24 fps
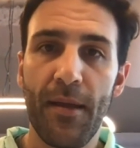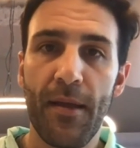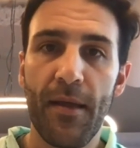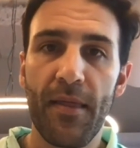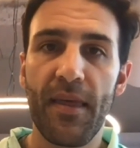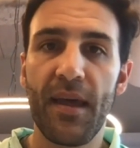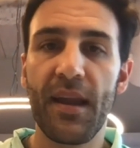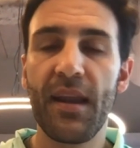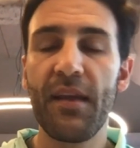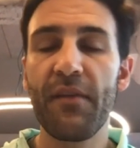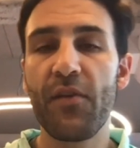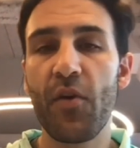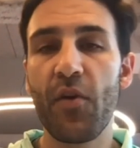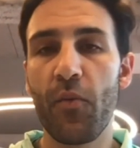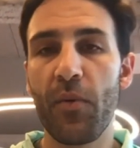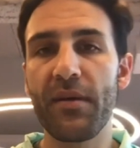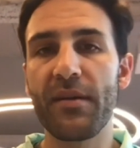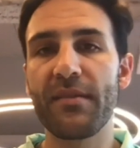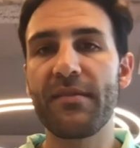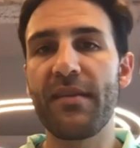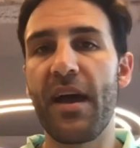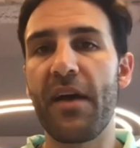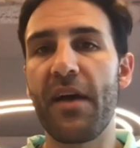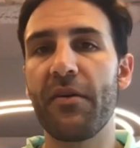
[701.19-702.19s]
then if you really
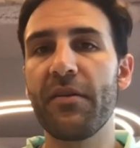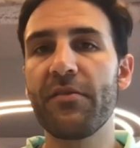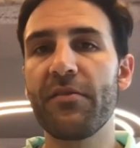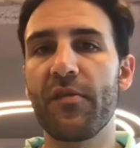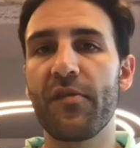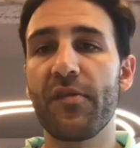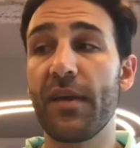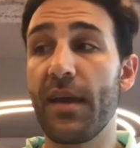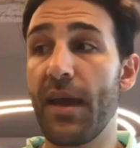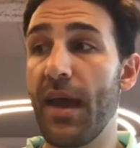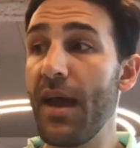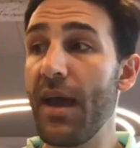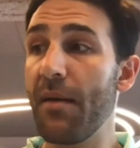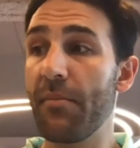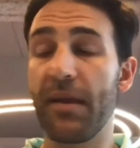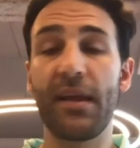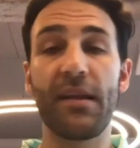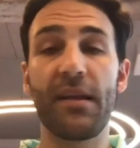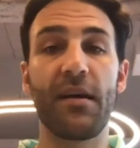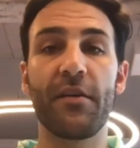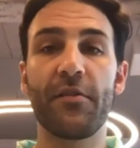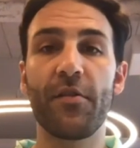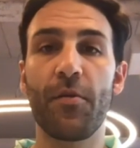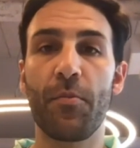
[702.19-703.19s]
dial into it say hey i'm getting
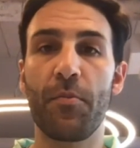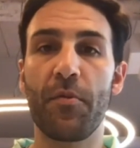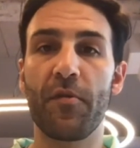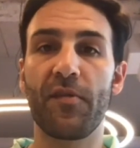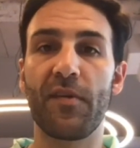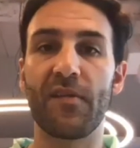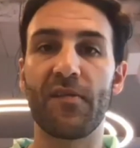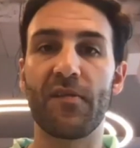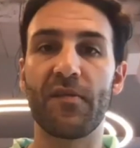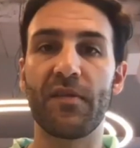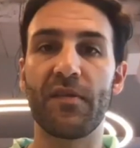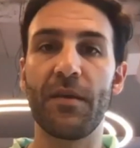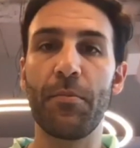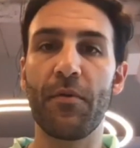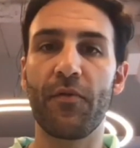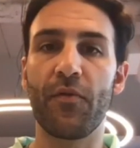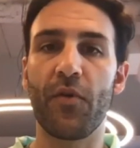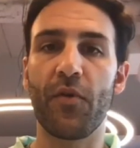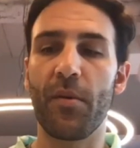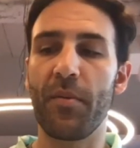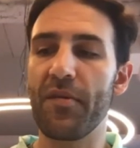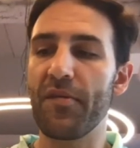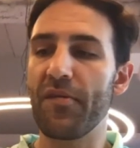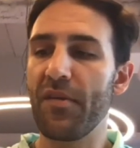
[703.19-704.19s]
100% sleep
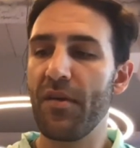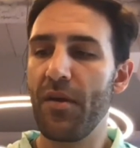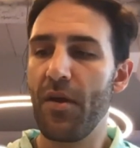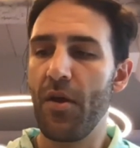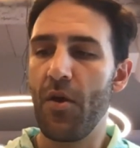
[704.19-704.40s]
performance